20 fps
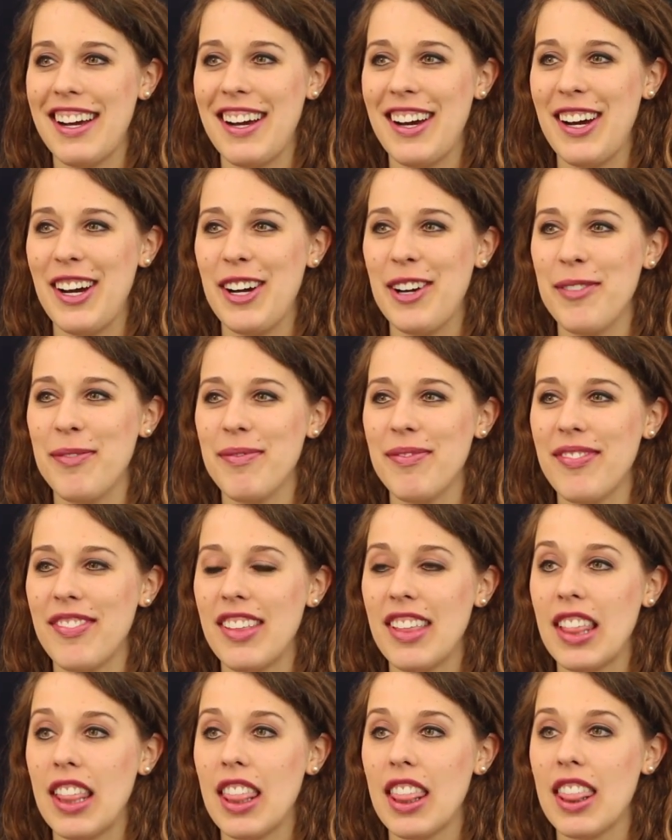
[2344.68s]

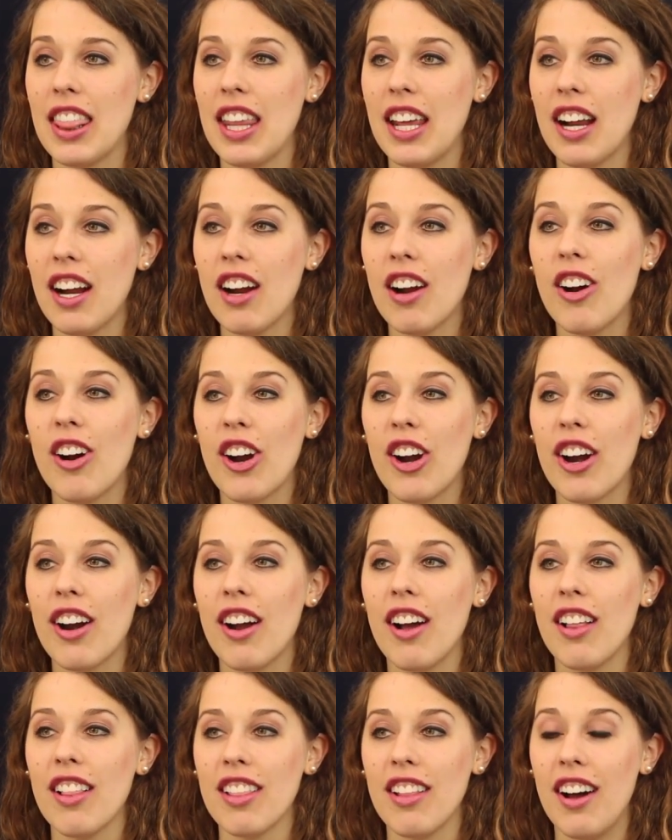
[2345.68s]
There
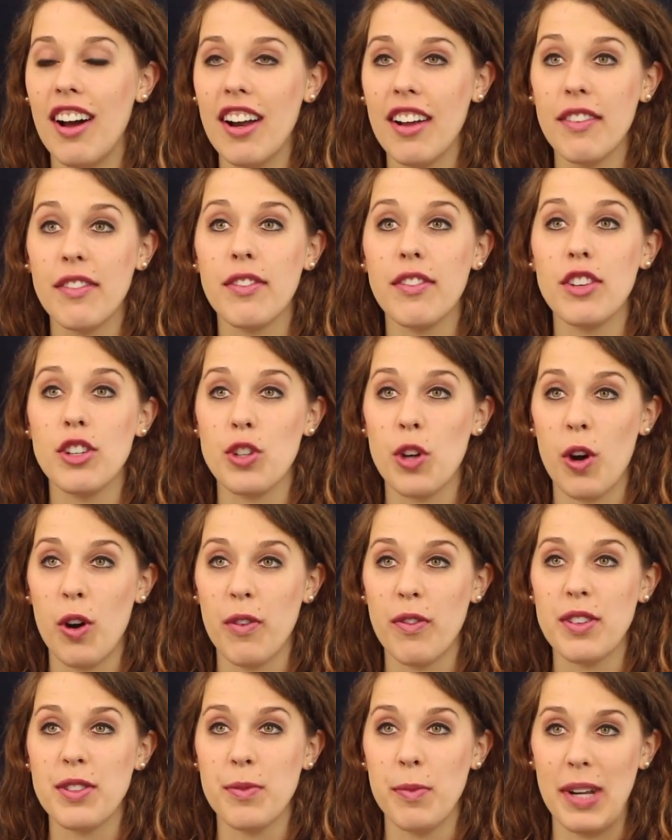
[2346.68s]
are a lot of
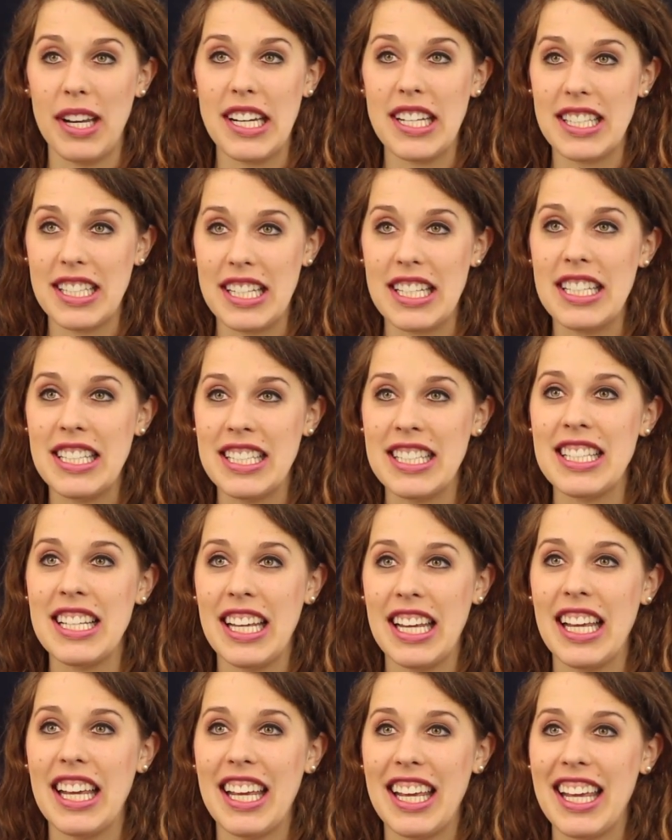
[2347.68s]
Jehovah's Witnesses
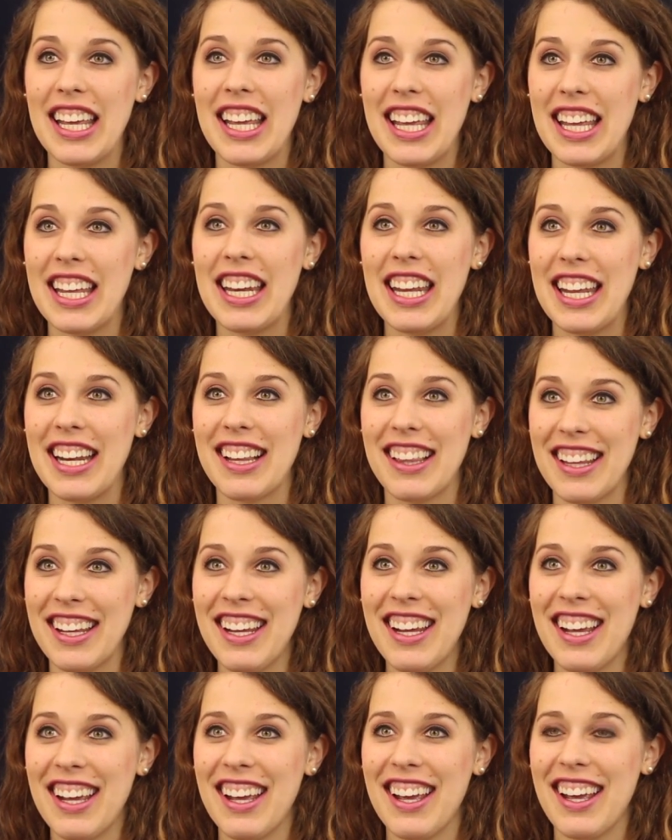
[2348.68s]
in
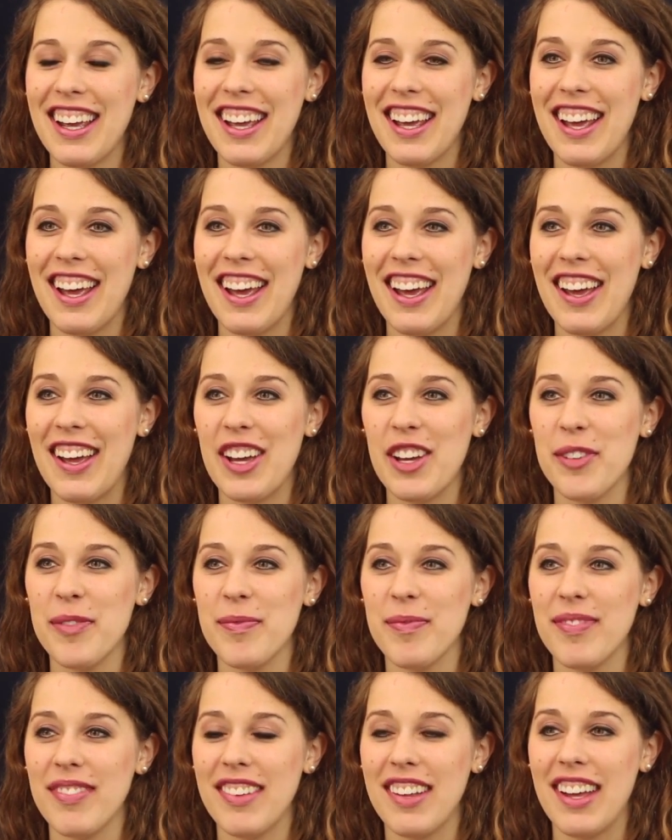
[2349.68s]
Italy,
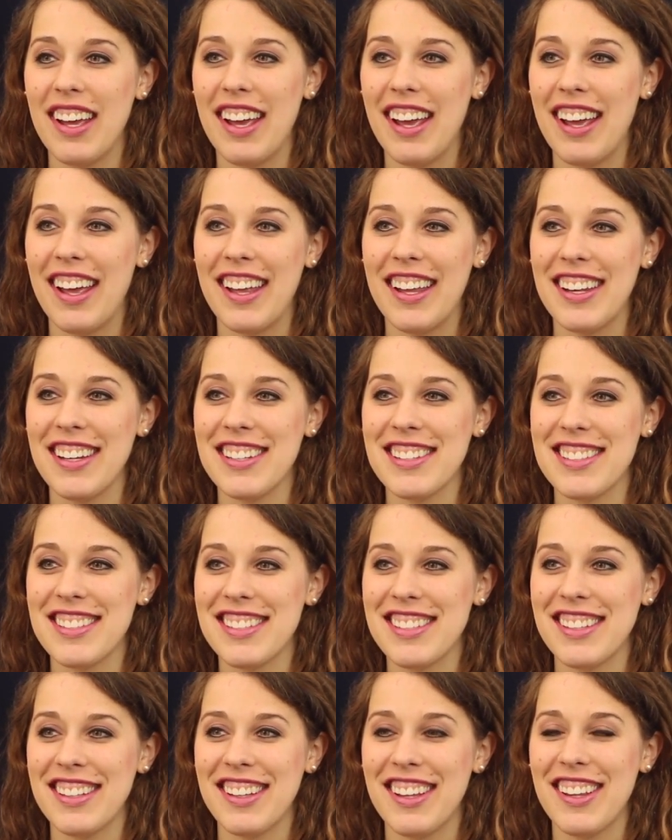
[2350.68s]
and
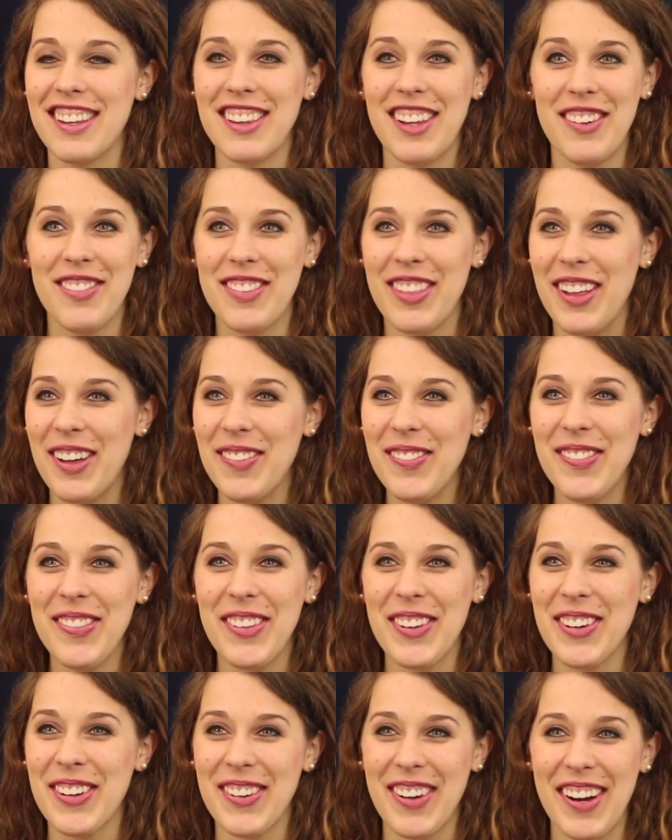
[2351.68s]
love them.
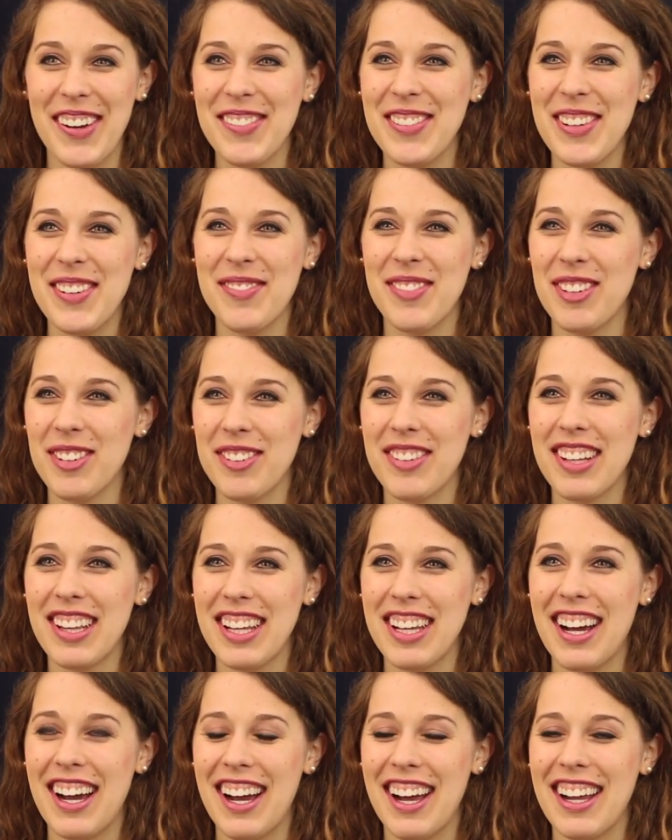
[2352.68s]
They're great people,
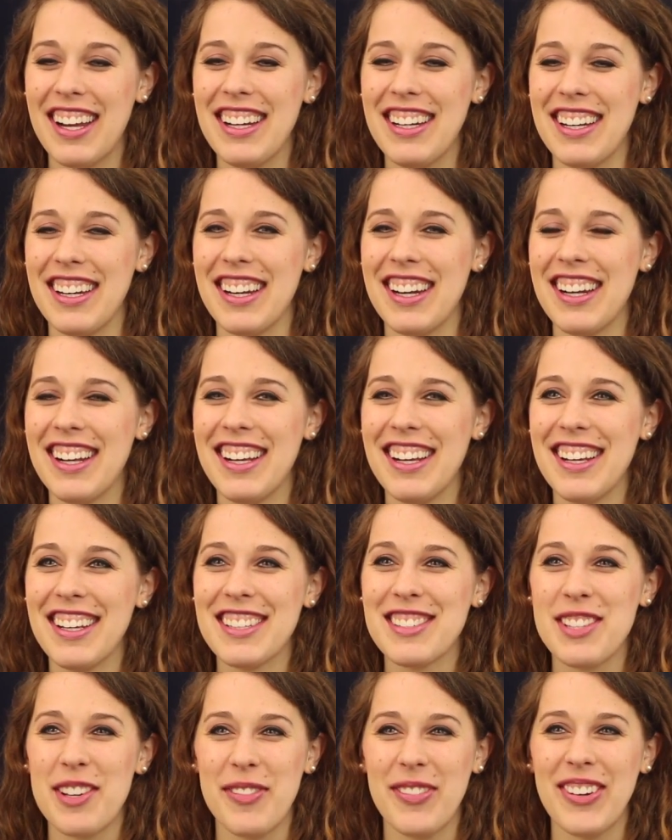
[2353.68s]
really kind, and
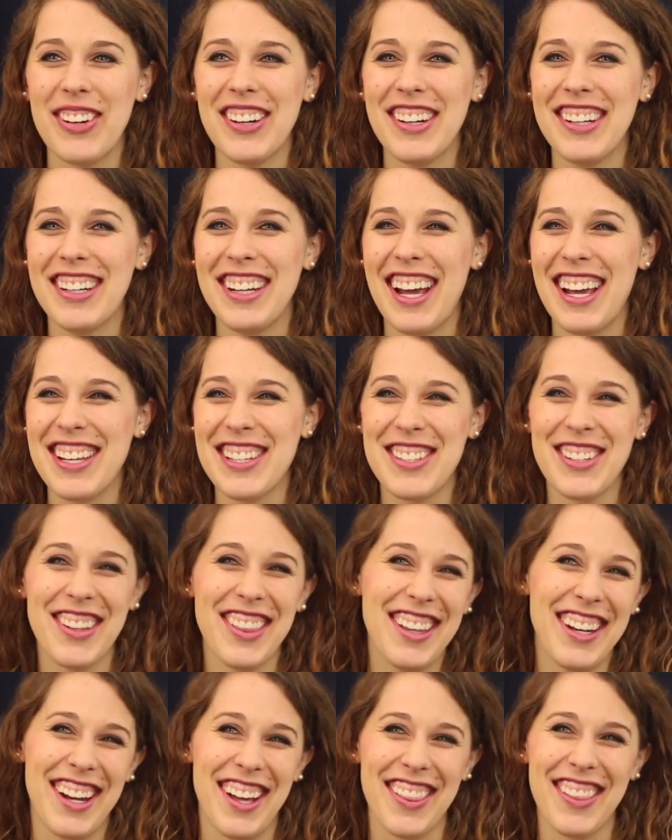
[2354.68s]
some are nicer
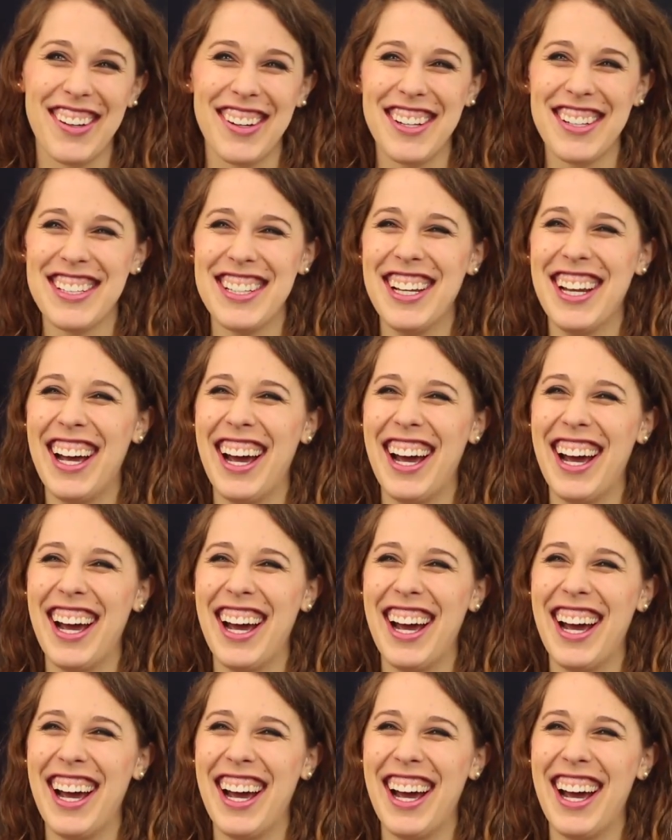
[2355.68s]
than others.